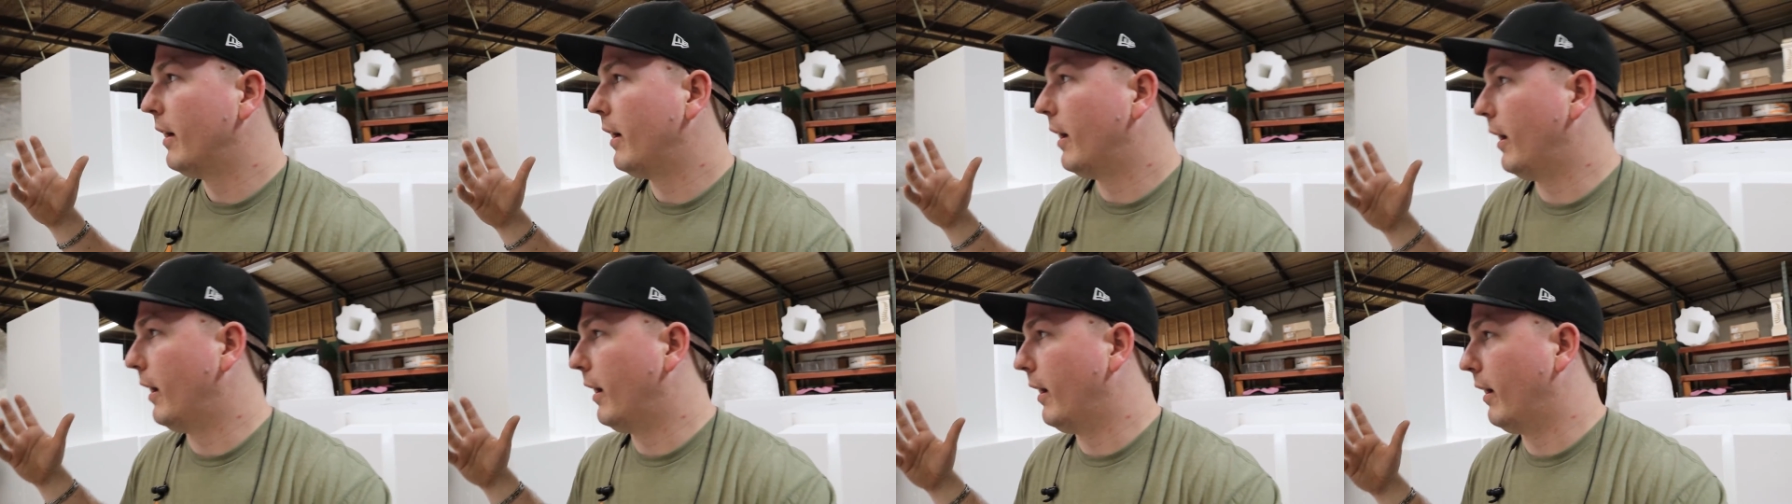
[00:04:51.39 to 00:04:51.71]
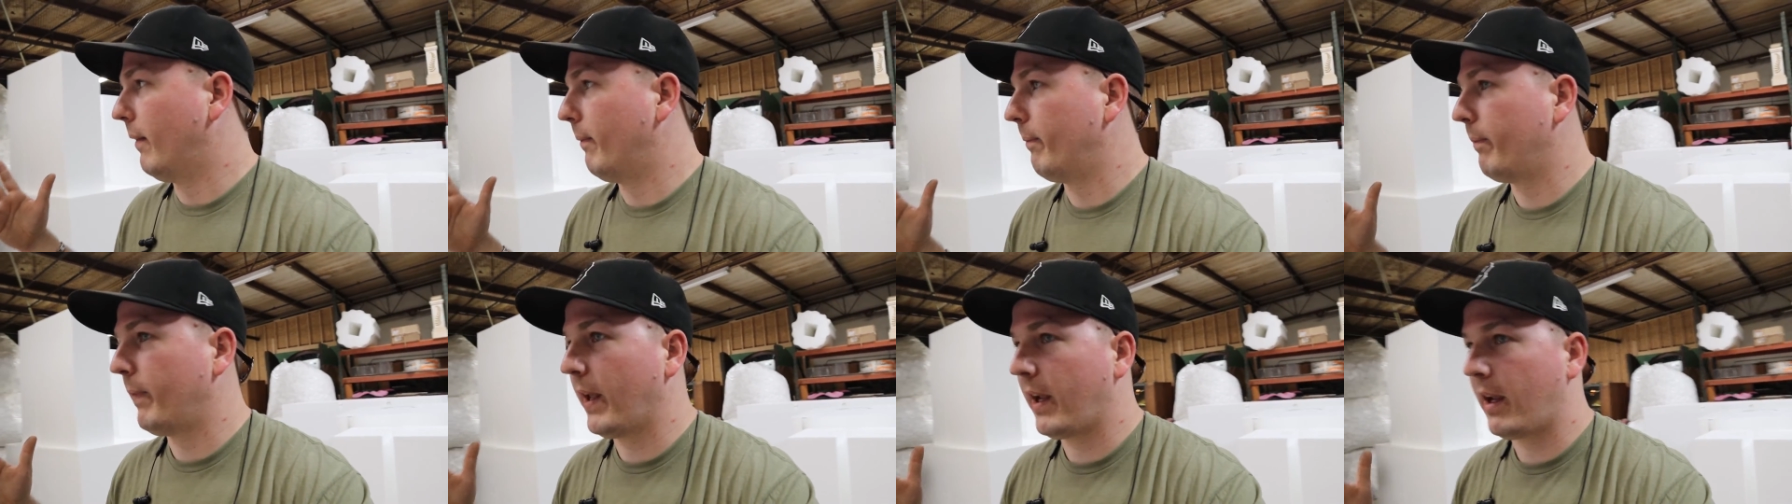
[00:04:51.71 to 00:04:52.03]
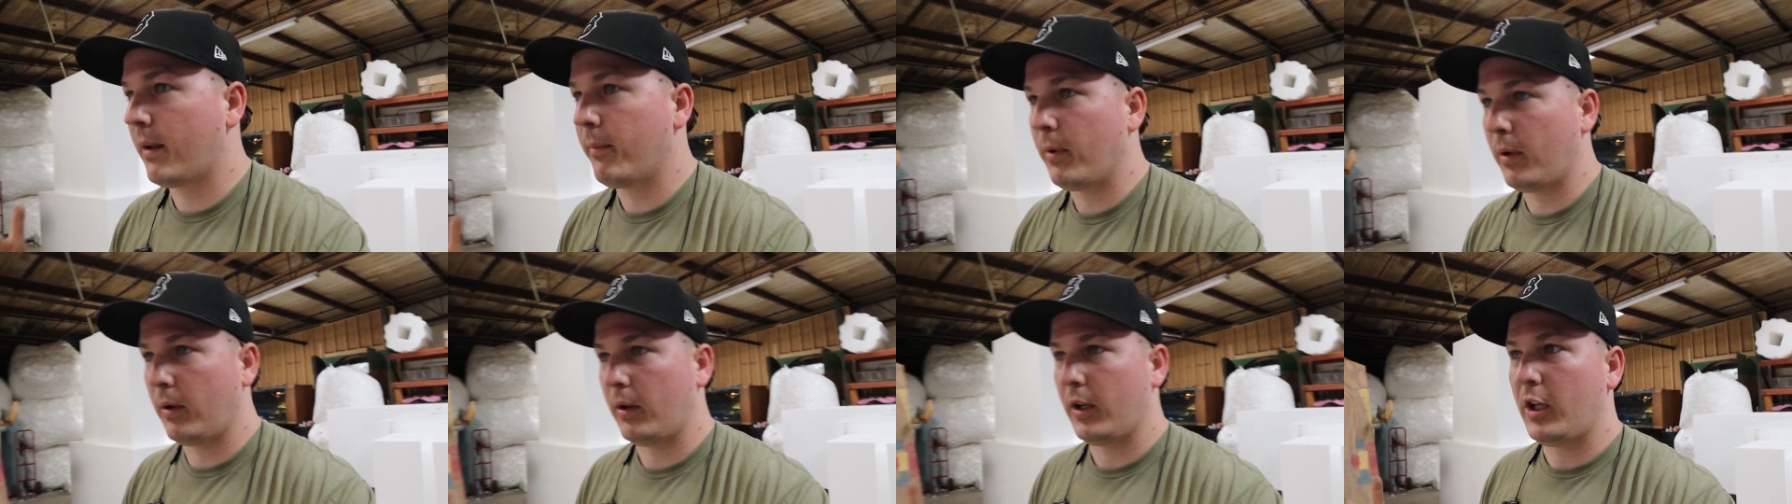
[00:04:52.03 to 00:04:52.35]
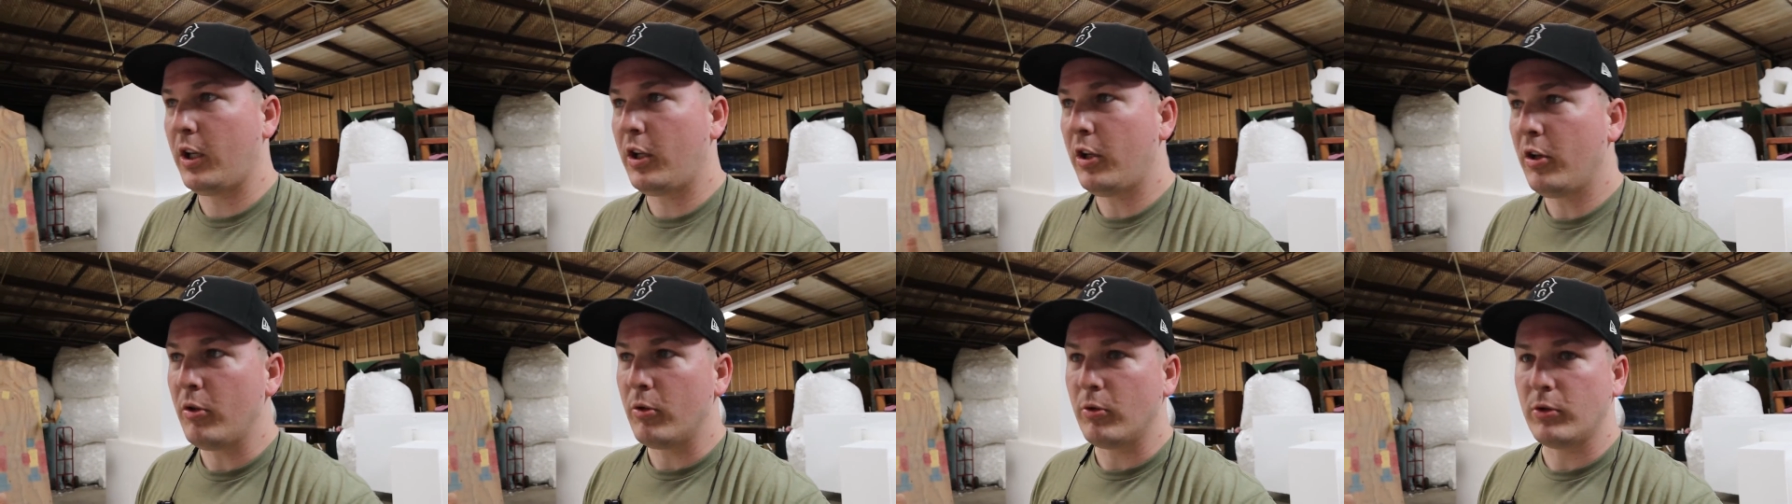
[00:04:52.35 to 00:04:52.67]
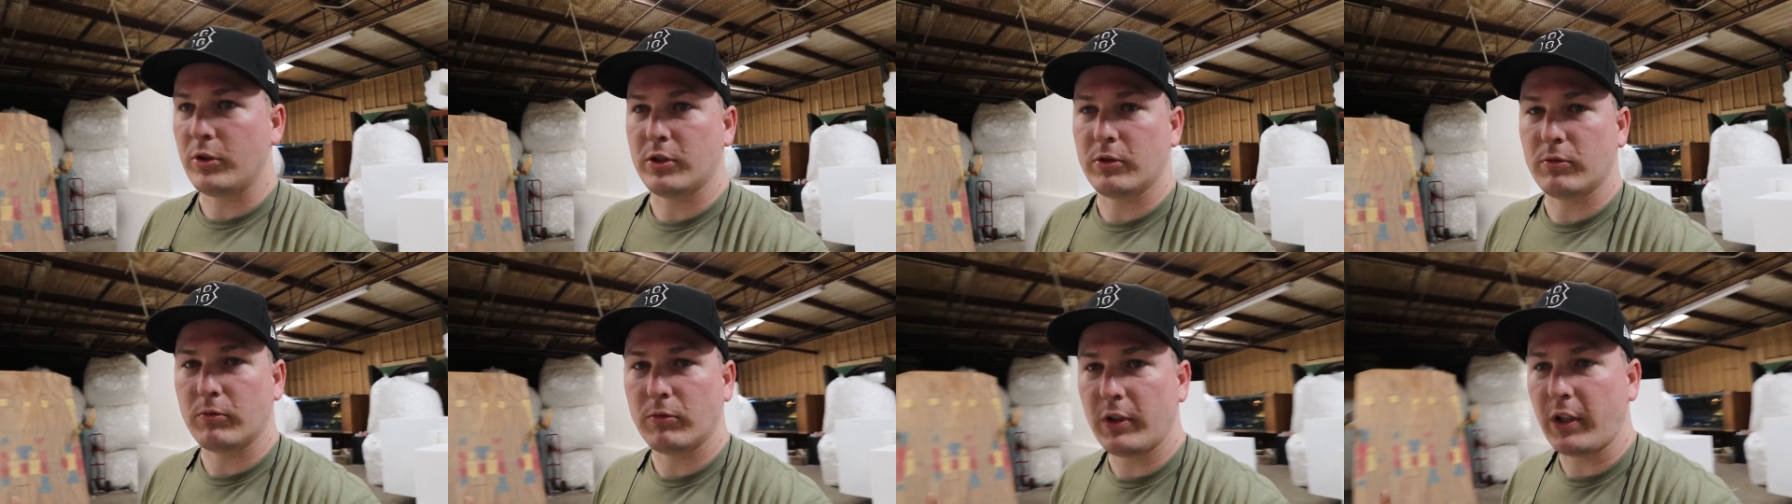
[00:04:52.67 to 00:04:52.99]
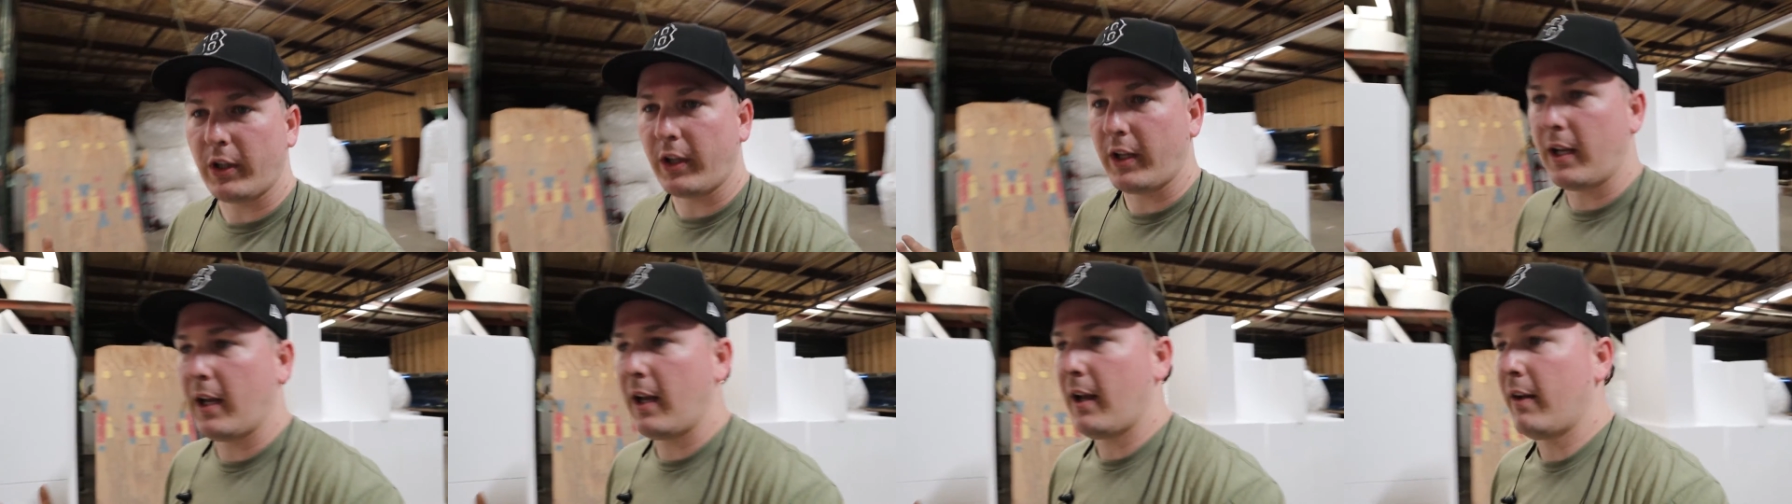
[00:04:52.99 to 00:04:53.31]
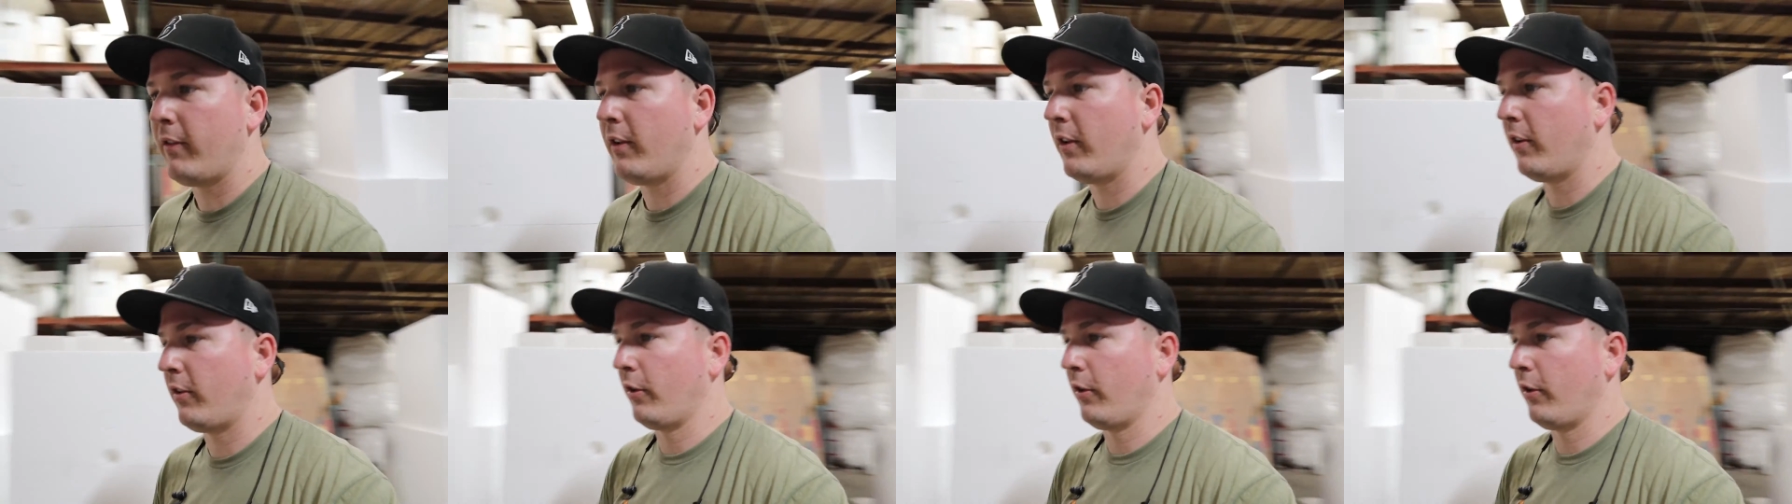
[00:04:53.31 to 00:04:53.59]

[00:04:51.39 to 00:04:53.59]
um, they can be huge and really heavy.